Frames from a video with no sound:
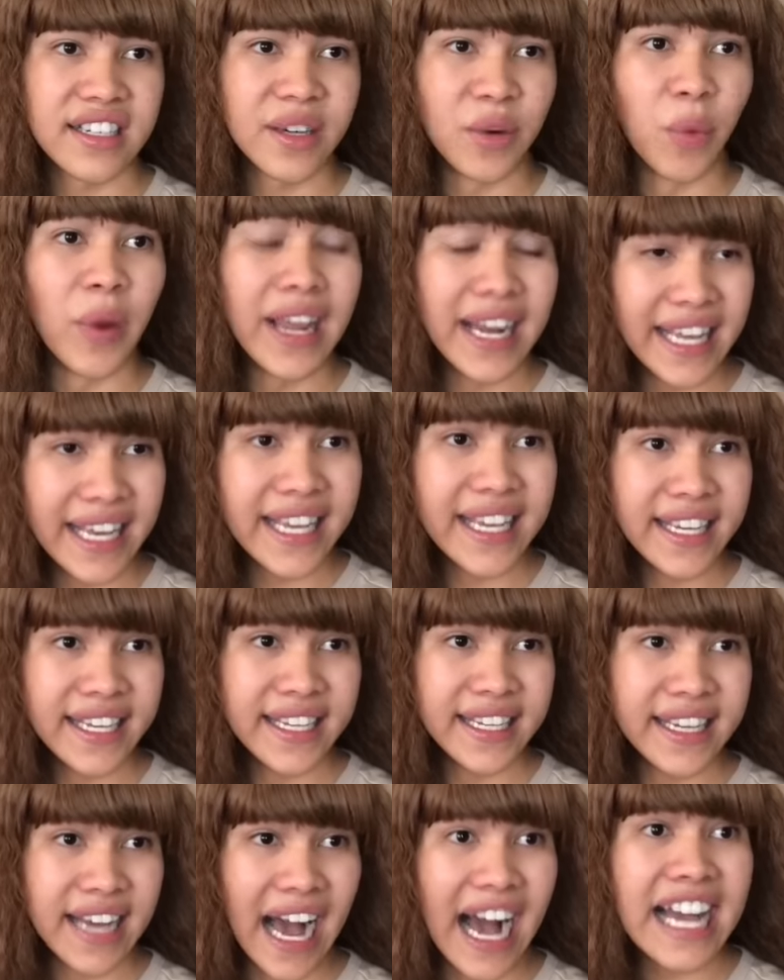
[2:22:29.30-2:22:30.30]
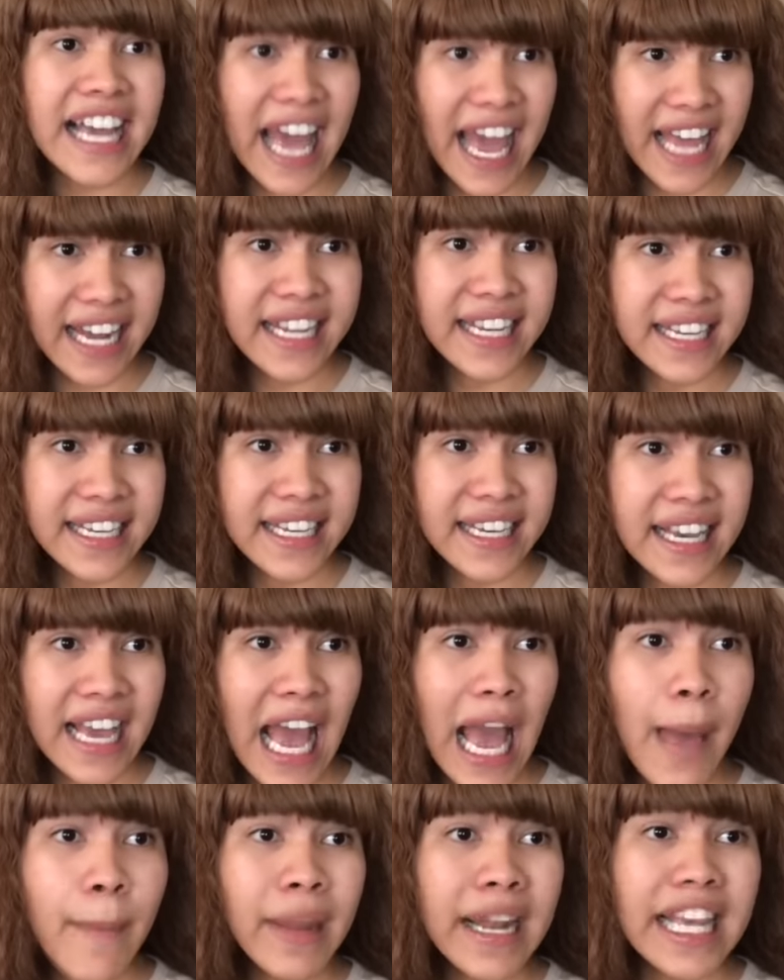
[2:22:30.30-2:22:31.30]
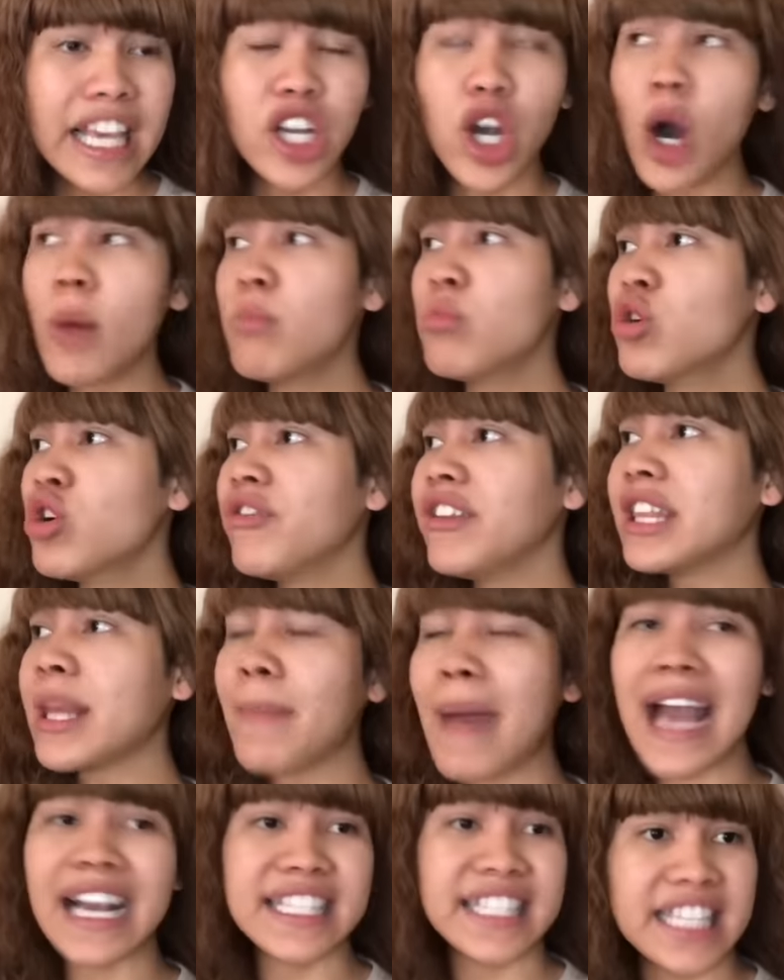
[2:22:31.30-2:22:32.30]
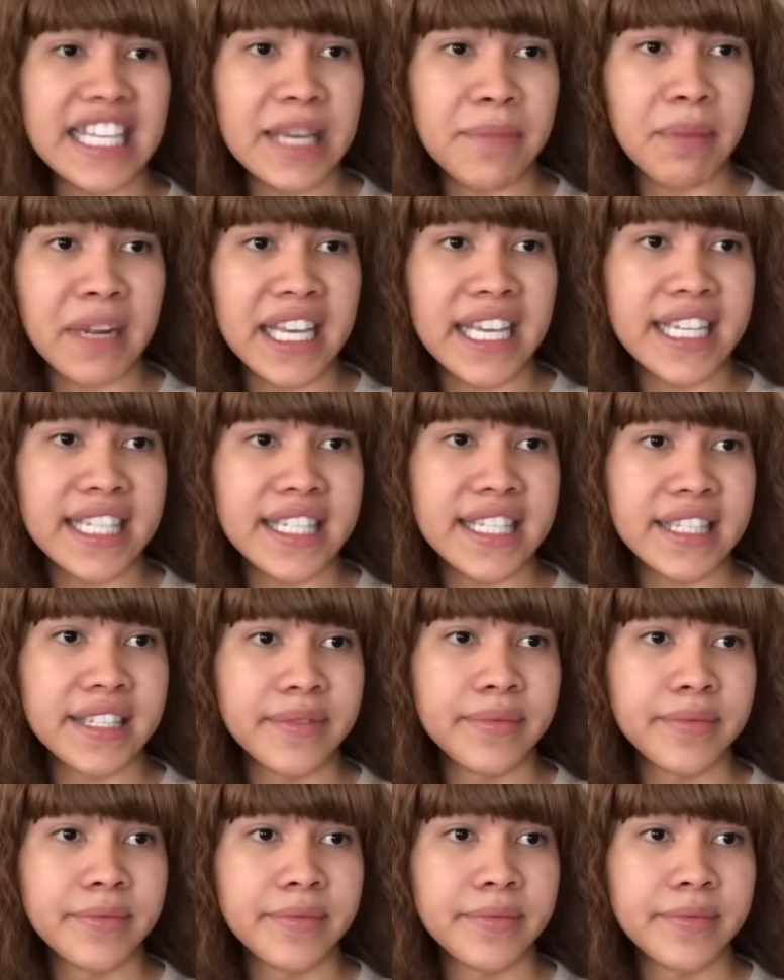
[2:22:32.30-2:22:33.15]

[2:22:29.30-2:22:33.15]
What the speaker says: Really? Again? Emily, go move in the back seat, please.